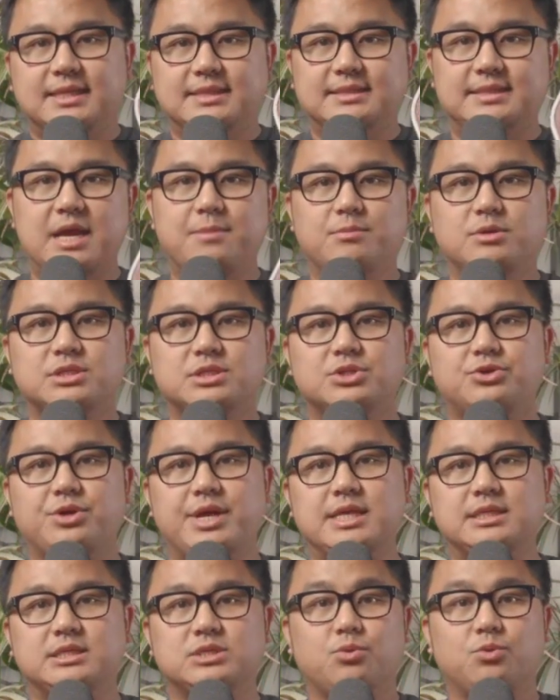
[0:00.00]

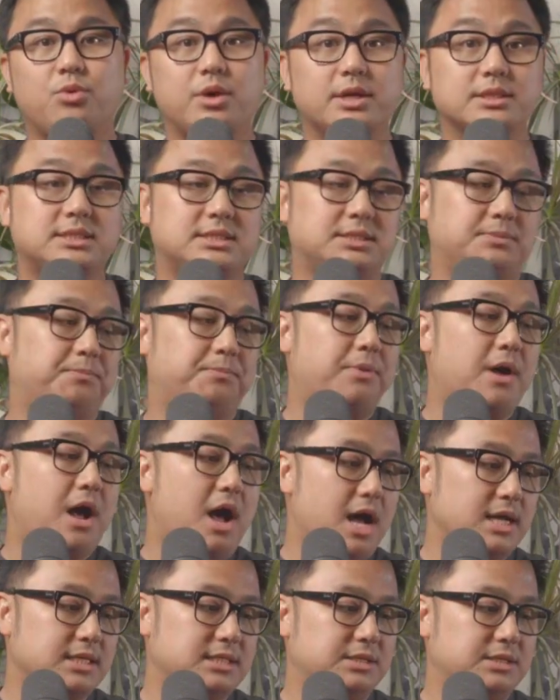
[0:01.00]
demonstrates what's
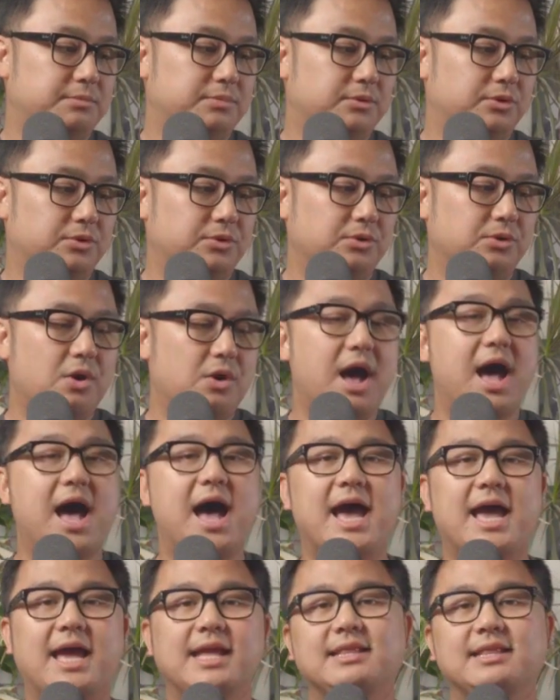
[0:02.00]
possible
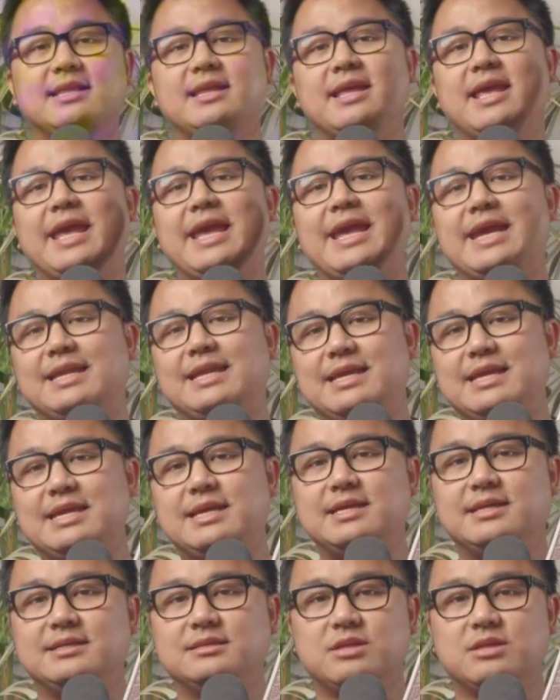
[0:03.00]
at
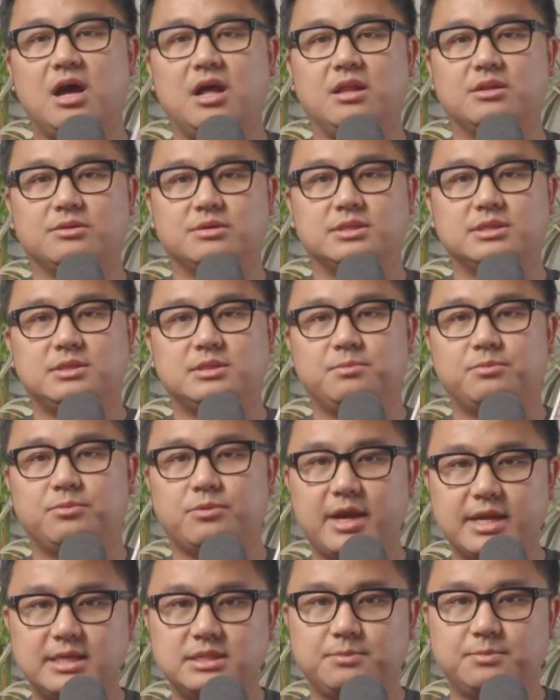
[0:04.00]
$80
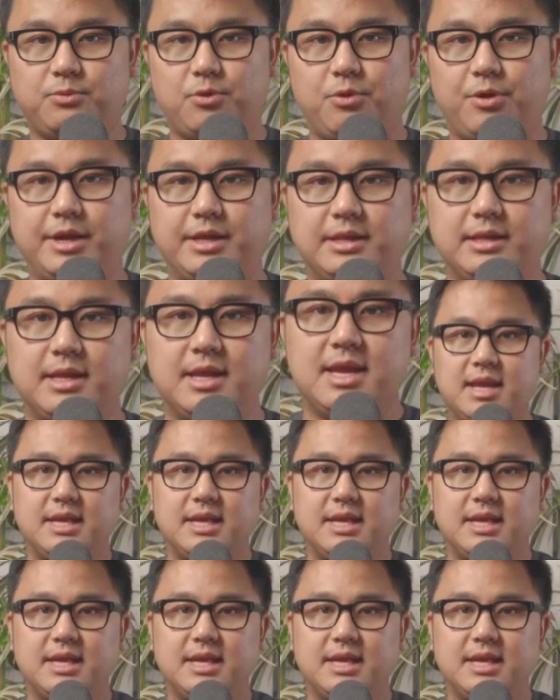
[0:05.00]
price point.